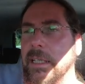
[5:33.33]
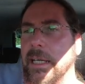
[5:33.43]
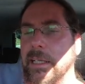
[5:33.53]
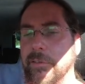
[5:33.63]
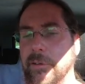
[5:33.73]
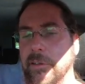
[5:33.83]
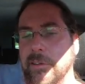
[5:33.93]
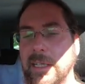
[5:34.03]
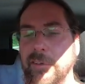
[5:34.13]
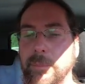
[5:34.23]
And of course,
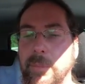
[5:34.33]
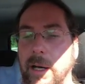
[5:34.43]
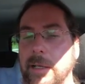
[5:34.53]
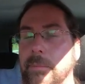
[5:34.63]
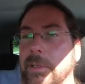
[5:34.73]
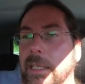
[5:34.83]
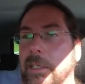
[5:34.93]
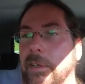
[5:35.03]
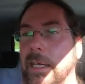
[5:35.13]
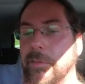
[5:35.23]
left bottom there
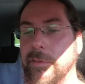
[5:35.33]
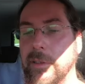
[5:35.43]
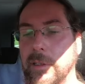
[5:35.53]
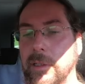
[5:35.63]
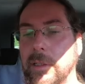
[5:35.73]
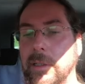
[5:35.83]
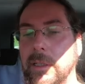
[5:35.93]
you have your